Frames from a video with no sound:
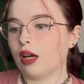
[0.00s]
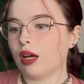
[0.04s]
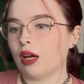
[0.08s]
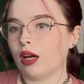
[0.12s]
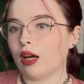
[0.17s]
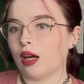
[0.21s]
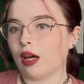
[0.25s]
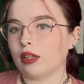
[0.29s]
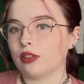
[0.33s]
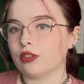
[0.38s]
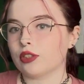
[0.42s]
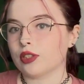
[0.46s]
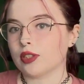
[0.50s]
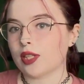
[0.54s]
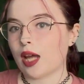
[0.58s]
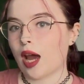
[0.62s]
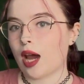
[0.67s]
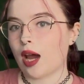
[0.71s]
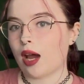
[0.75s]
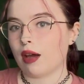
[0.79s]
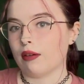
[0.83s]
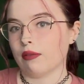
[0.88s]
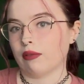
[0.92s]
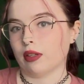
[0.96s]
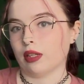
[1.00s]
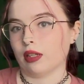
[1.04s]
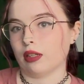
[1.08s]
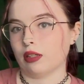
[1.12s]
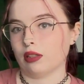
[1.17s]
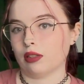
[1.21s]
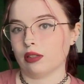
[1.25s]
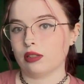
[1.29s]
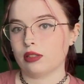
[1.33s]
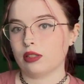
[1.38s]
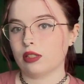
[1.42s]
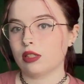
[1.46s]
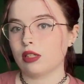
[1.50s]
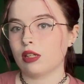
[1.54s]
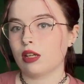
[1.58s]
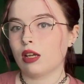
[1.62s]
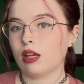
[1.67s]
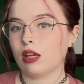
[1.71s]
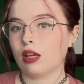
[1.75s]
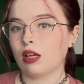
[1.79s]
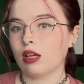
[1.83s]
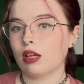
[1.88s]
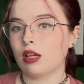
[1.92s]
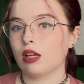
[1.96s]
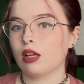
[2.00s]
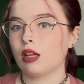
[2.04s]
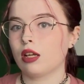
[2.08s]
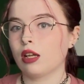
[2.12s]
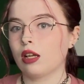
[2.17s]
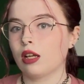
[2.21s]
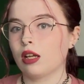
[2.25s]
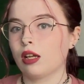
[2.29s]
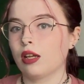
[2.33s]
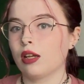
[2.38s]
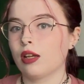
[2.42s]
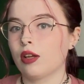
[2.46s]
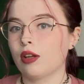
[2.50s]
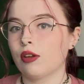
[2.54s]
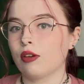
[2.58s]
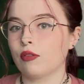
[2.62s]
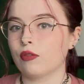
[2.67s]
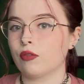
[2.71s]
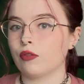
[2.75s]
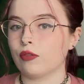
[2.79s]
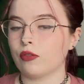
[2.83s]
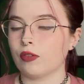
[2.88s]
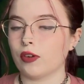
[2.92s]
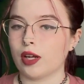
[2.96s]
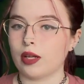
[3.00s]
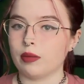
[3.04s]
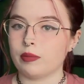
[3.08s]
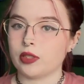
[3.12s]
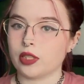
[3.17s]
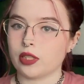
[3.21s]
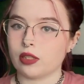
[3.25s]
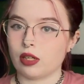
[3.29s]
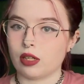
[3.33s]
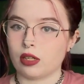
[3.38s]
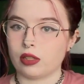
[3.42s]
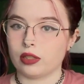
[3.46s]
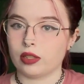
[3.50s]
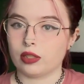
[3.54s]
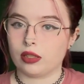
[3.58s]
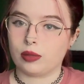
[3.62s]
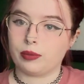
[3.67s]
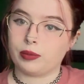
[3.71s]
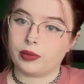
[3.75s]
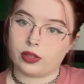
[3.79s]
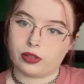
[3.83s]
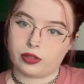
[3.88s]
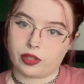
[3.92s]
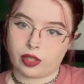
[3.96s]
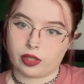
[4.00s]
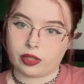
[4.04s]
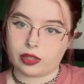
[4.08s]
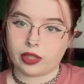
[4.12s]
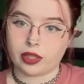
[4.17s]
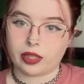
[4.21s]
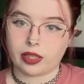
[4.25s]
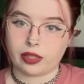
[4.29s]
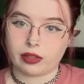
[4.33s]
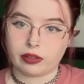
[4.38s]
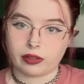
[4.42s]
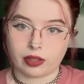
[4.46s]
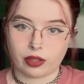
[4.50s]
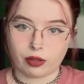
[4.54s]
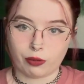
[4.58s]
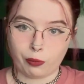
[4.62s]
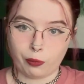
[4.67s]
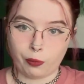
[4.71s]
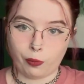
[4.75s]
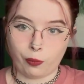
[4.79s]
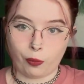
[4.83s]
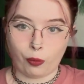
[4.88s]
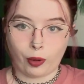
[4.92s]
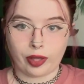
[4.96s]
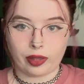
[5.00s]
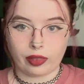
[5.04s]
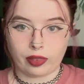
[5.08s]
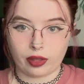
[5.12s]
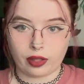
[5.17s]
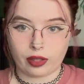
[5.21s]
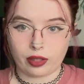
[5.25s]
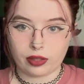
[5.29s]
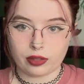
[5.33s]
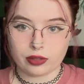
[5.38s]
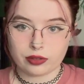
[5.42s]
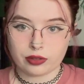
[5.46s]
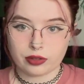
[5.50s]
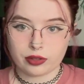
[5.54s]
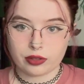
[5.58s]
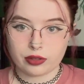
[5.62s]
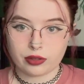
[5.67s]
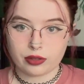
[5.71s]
I just haven't framed it, hung it up, or done anything with it.